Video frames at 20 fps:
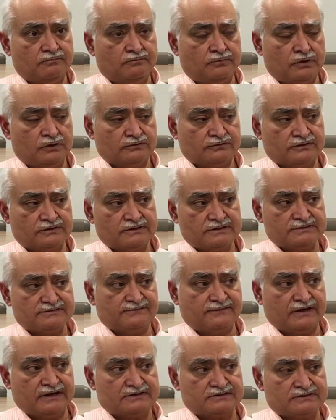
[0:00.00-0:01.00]
both of these
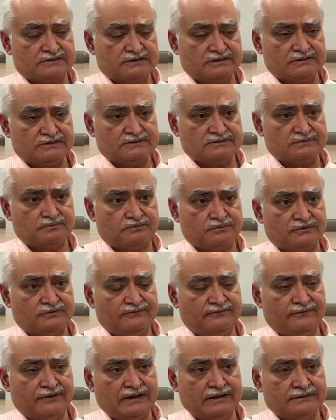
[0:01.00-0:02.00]
vaccines
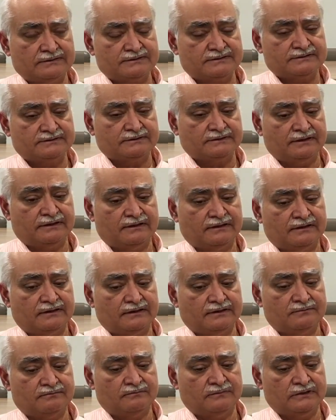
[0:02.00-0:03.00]

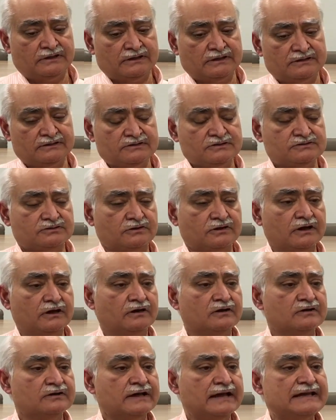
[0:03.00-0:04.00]
are
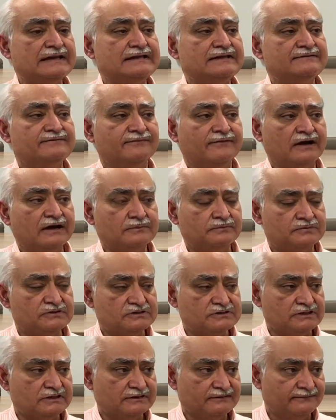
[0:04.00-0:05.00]

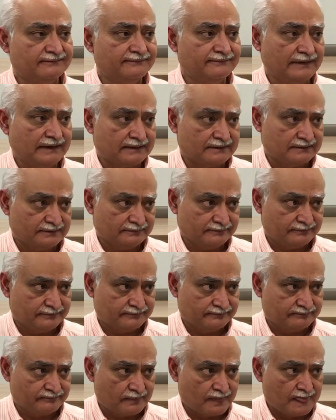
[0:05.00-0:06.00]
95% effective,
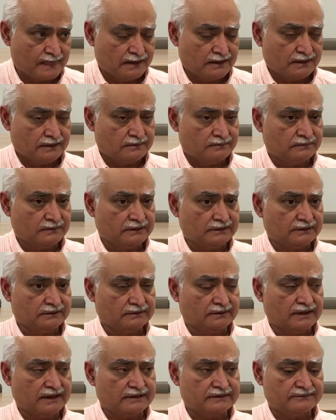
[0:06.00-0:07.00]

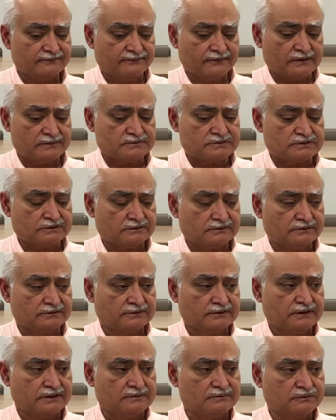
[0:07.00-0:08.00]
meaning 95% of the
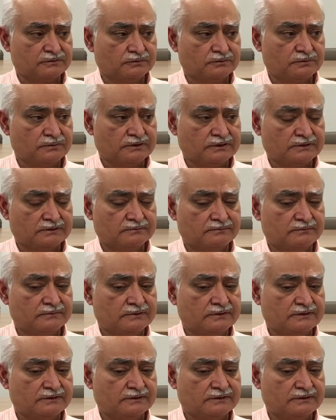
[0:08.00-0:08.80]
time you'll be,